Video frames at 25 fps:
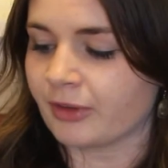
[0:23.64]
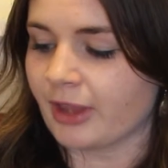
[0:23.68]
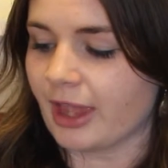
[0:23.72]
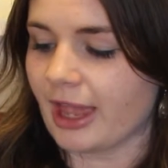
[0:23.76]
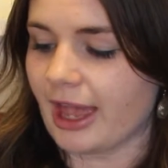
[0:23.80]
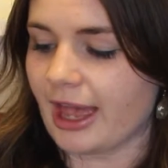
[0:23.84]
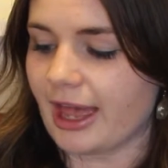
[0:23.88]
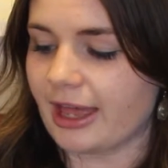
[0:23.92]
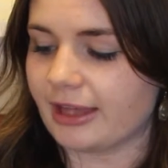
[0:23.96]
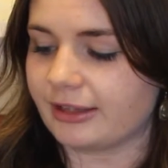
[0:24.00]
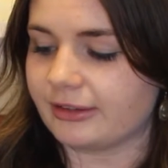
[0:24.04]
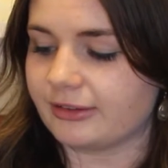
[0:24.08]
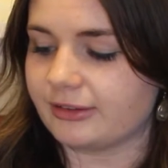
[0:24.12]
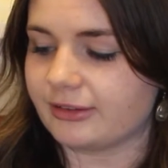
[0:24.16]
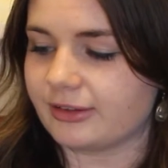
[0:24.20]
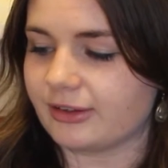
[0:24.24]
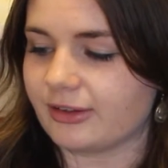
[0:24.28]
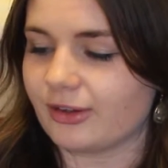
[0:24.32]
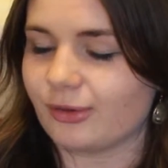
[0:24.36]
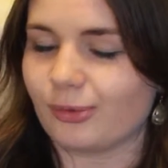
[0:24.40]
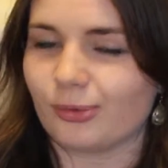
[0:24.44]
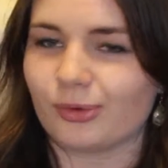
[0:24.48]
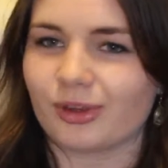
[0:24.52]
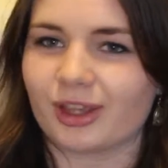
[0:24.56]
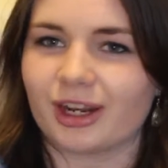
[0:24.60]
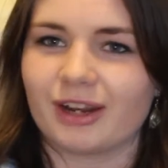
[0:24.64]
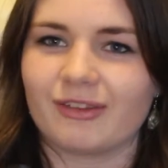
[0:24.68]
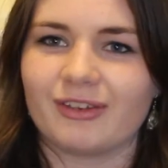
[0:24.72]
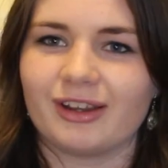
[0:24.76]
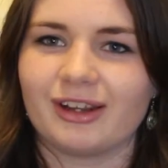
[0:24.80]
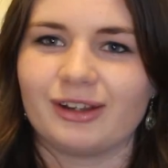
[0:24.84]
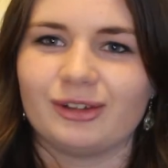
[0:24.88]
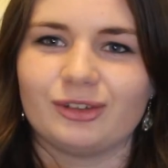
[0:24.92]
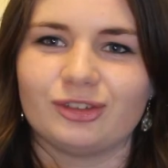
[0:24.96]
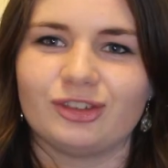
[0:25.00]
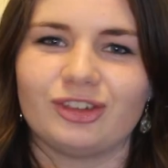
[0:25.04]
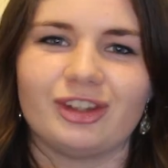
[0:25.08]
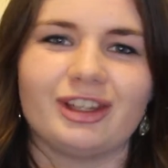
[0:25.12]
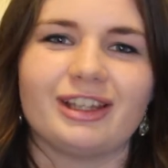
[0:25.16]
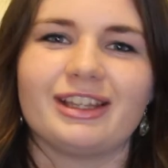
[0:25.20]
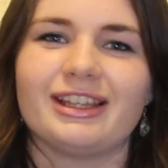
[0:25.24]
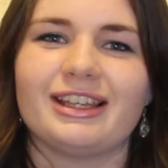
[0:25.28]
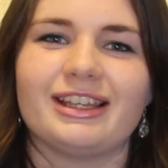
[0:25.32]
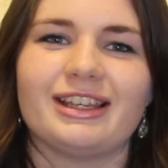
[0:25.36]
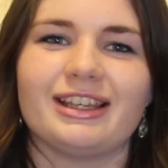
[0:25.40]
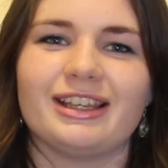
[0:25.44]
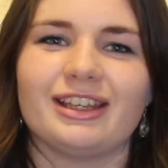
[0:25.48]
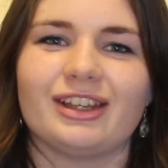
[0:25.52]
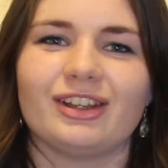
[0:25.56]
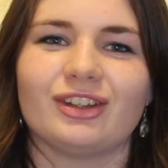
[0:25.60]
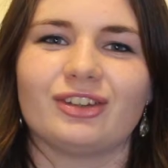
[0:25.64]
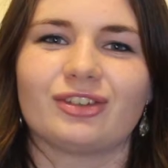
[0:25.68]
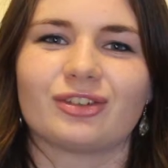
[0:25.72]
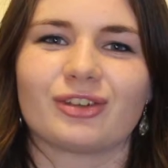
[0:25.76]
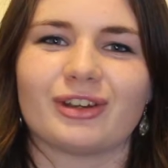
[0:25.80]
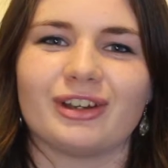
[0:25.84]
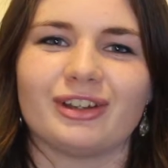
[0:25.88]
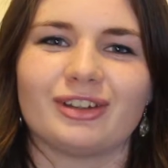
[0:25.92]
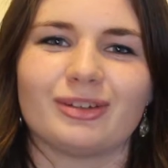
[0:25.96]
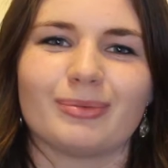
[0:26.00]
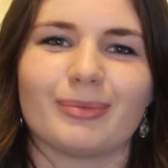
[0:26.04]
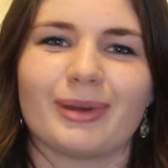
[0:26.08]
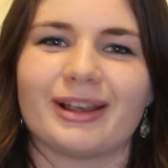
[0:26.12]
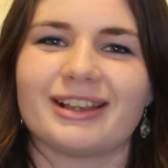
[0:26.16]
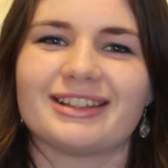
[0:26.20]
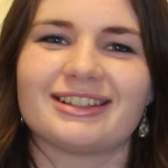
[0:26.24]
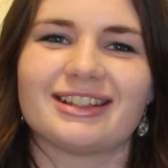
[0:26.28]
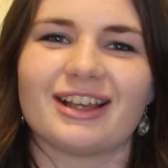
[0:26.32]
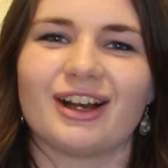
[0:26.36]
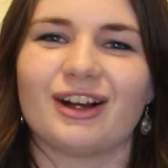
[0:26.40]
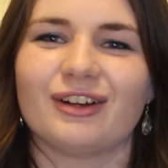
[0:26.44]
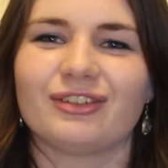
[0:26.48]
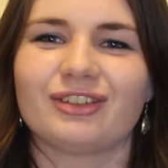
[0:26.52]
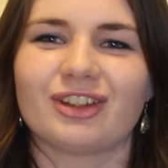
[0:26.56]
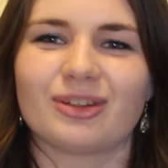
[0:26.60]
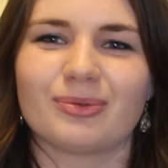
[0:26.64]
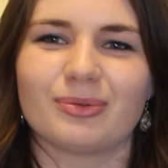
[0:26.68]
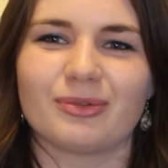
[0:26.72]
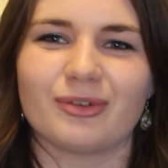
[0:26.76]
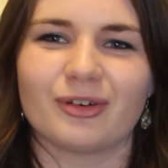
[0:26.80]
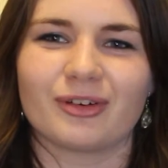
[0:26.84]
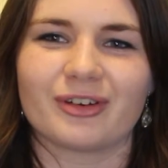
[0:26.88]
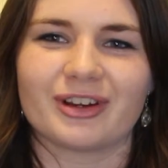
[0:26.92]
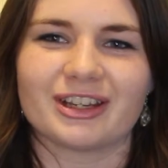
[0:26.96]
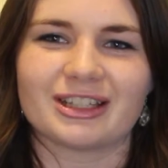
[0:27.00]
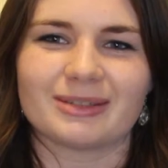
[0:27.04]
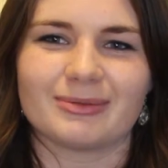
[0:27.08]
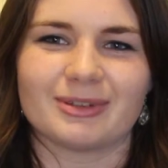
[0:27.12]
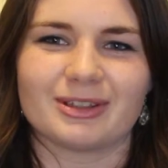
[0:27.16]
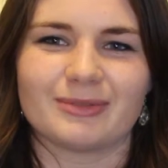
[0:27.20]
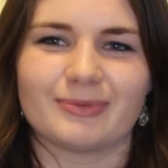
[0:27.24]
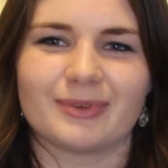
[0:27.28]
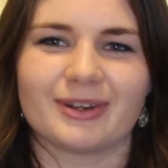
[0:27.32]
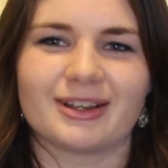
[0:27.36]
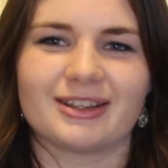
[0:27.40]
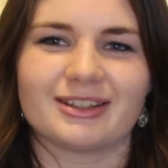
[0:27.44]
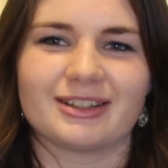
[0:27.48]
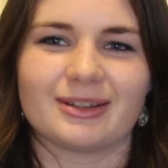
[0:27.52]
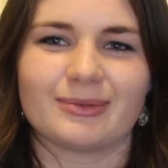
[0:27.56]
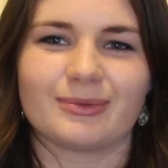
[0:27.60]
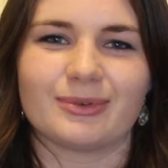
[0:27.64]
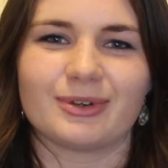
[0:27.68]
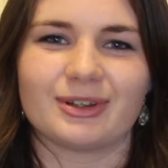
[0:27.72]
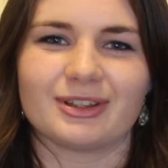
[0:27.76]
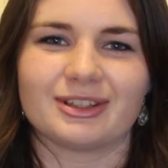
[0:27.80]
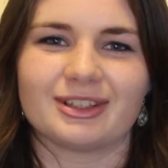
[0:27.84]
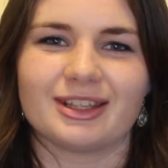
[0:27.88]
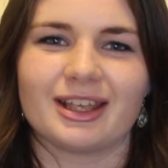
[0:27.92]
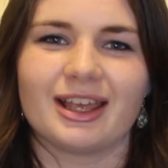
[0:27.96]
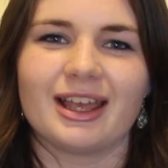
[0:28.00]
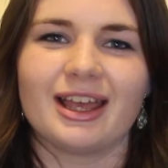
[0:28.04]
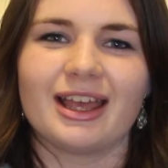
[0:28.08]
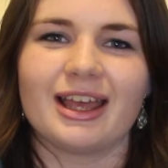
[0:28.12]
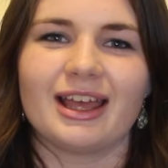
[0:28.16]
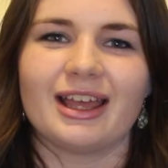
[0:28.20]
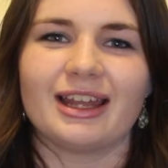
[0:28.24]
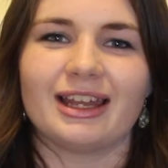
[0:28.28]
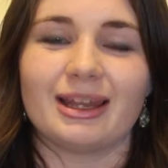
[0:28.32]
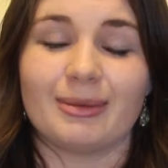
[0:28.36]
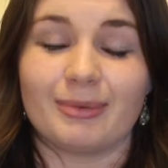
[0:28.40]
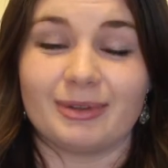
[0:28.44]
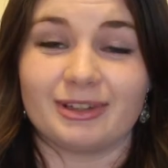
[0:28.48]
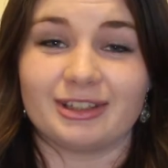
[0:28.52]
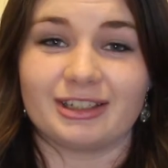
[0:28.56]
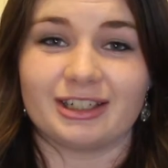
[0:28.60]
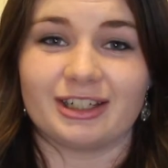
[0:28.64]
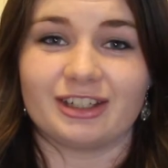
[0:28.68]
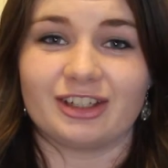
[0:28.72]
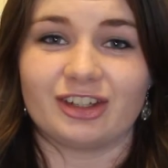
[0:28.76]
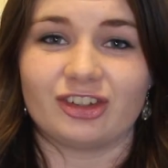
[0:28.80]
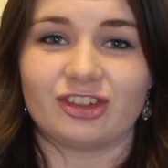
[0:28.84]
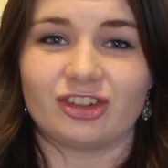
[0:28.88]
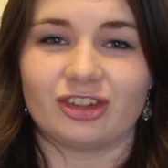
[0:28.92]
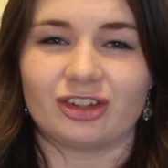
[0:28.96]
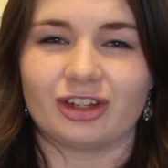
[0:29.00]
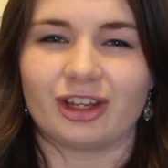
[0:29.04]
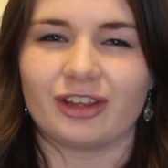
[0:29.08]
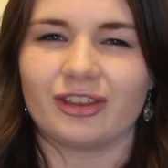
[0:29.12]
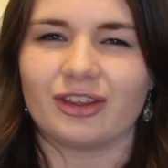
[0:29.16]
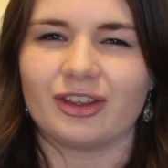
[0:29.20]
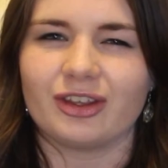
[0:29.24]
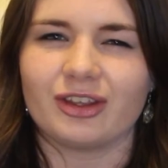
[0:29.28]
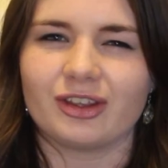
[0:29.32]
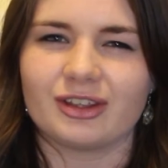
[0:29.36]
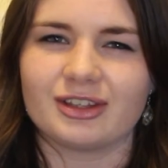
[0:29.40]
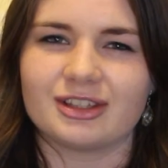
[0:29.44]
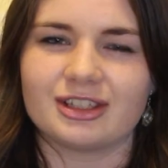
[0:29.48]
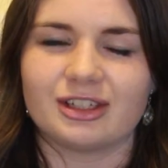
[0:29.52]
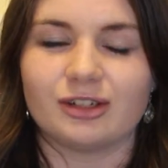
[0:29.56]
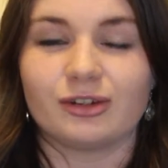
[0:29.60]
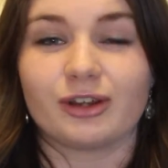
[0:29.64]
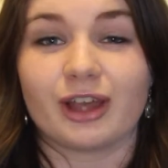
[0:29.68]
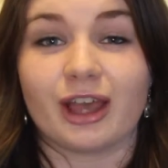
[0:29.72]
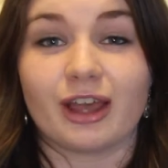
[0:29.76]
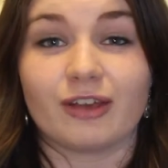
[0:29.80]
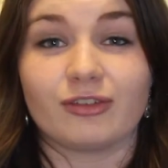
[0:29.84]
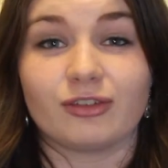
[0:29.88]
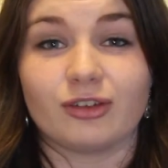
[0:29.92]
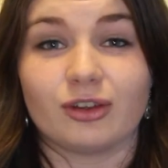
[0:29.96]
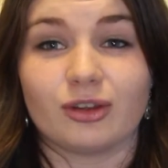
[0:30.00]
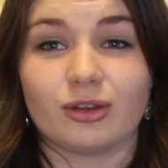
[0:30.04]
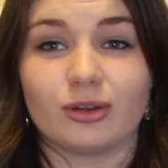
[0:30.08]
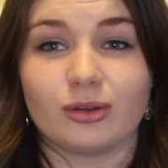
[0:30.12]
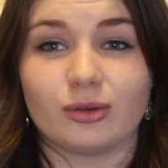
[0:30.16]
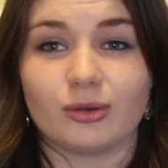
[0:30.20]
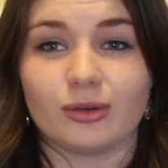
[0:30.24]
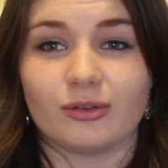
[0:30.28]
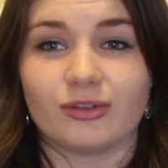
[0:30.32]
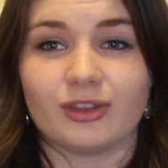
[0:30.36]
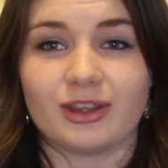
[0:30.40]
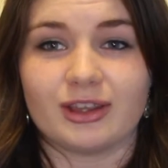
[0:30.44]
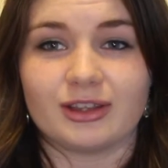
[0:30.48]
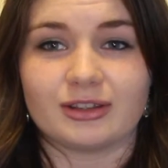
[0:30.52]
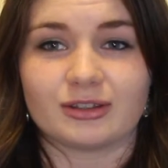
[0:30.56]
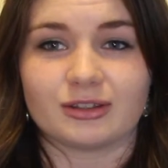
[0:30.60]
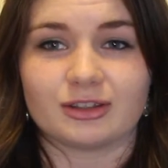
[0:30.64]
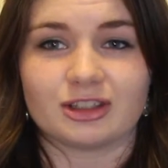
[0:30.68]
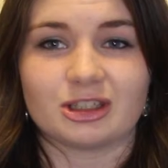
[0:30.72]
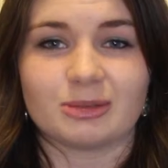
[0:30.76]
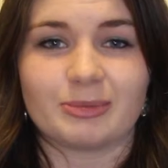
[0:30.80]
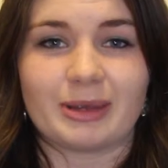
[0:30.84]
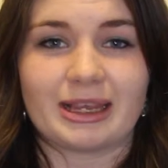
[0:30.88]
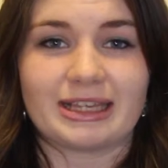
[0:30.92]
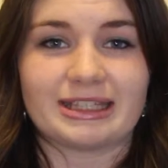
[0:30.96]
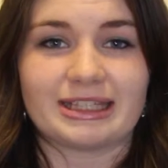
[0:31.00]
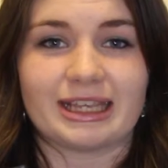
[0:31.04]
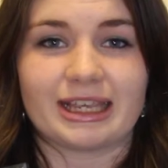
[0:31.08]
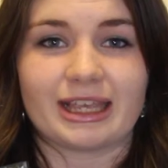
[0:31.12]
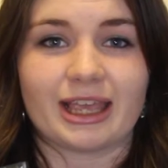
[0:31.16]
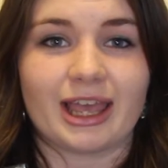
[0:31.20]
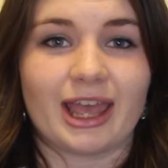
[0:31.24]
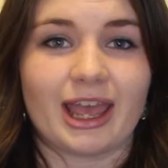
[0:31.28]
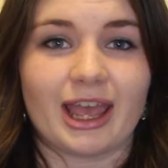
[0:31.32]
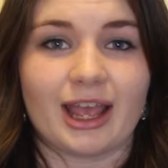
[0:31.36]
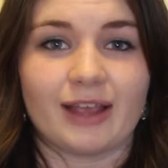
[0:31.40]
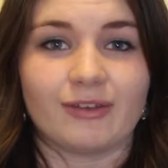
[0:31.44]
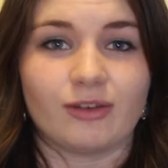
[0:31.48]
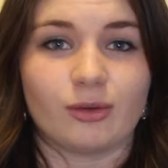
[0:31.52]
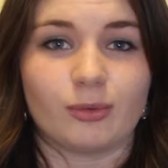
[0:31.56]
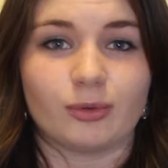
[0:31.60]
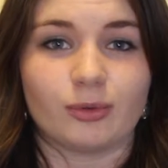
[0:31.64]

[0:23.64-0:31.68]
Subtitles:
and this was kind of a little cheeky treat to myself just before Christmas because it was limited edition. I think you can still get a few of these on Space NK if you